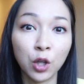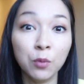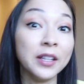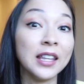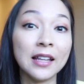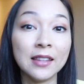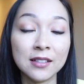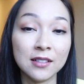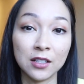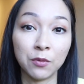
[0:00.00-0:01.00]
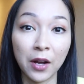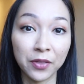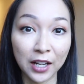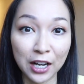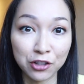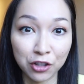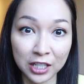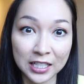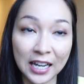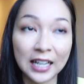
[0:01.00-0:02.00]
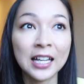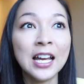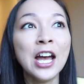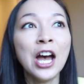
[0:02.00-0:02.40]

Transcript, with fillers: told me that this is a route that I shouldn't take.